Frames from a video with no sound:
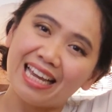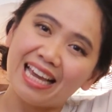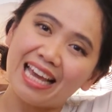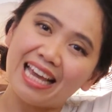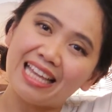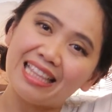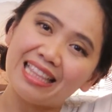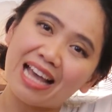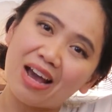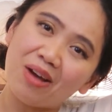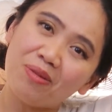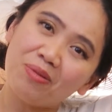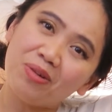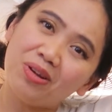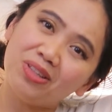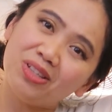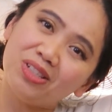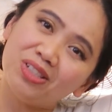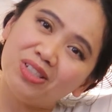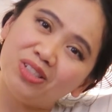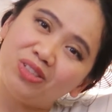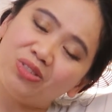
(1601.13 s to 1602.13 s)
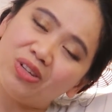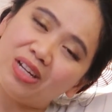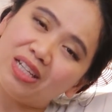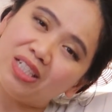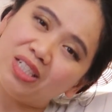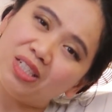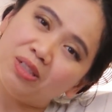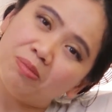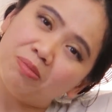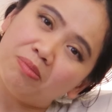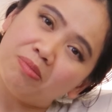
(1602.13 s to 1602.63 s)
And now I'm gonna
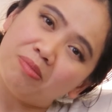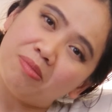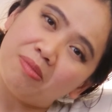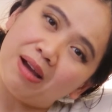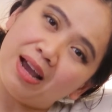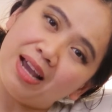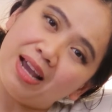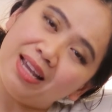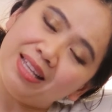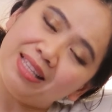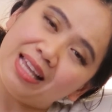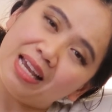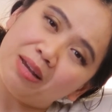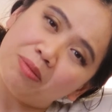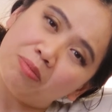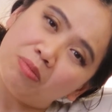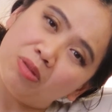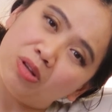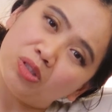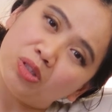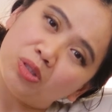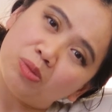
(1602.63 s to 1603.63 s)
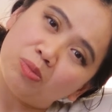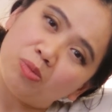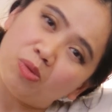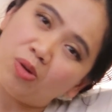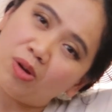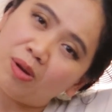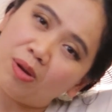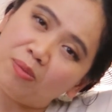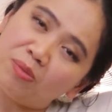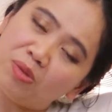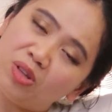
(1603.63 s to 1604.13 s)
stretch my neck muscles more.
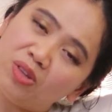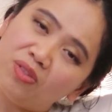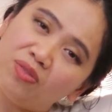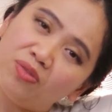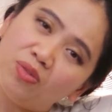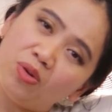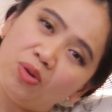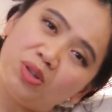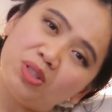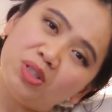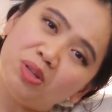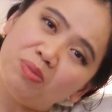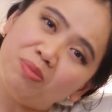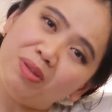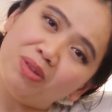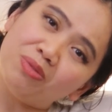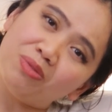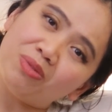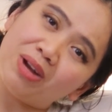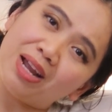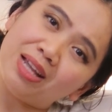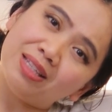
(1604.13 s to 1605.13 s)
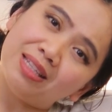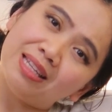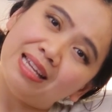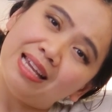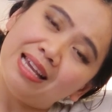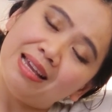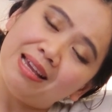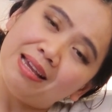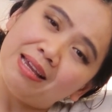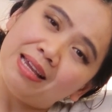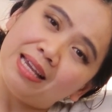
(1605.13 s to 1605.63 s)
I'm gonna focus on my right,
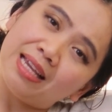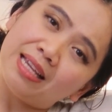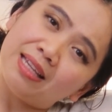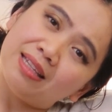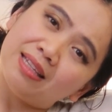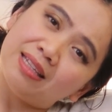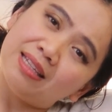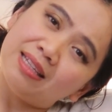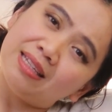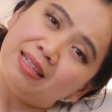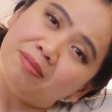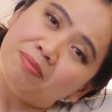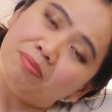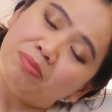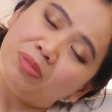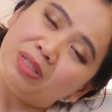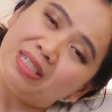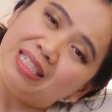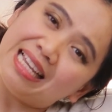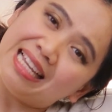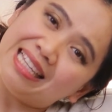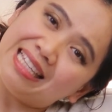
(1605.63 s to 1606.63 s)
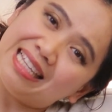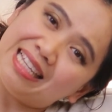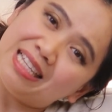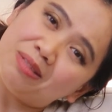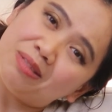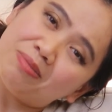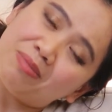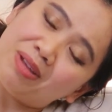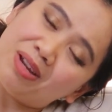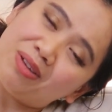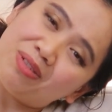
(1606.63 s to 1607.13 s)
pretending
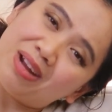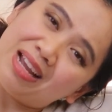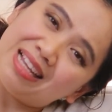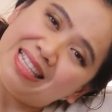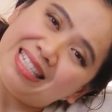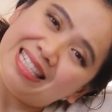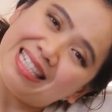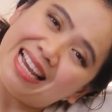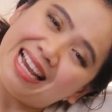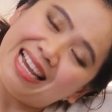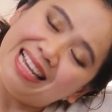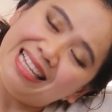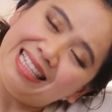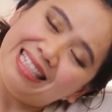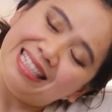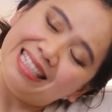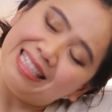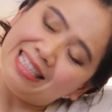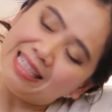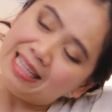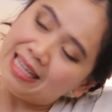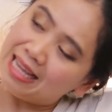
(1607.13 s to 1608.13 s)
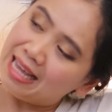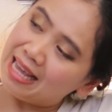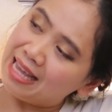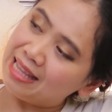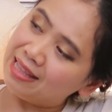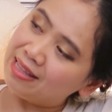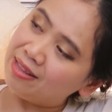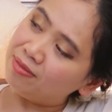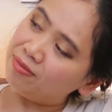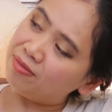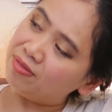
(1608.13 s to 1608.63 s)
it's my right side.
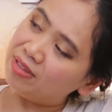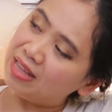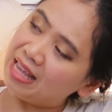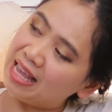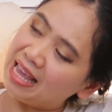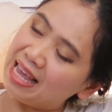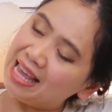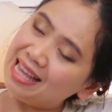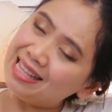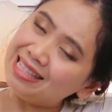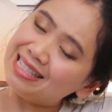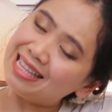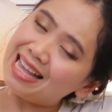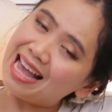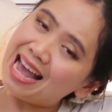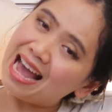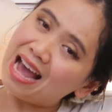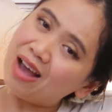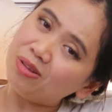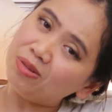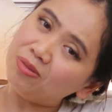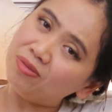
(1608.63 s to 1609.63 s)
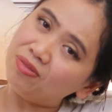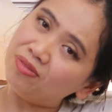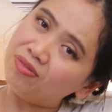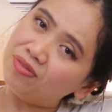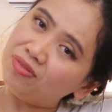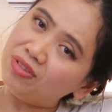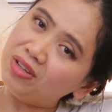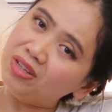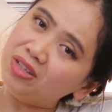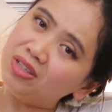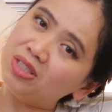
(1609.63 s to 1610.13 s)
And then hands out,
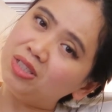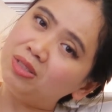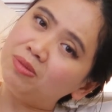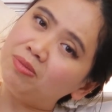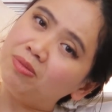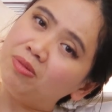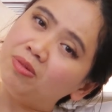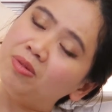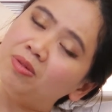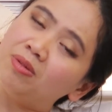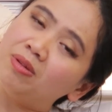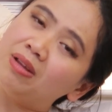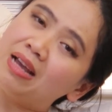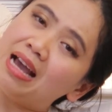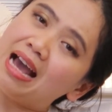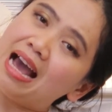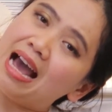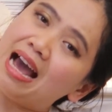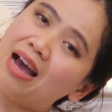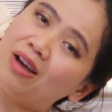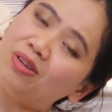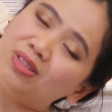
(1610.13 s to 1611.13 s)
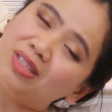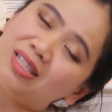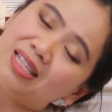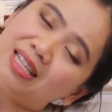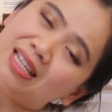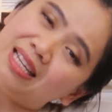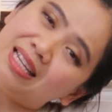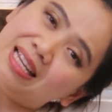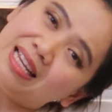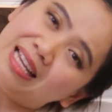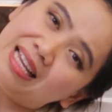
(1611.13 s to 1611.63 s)
fingers out,
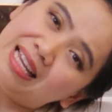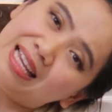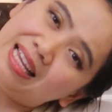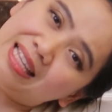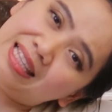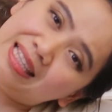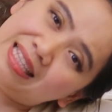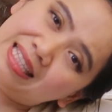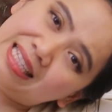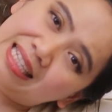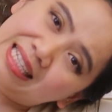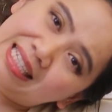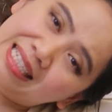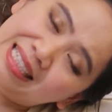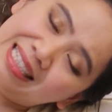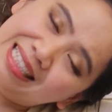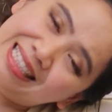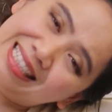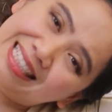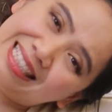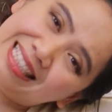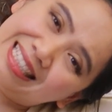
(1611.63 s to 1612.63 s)
and lean.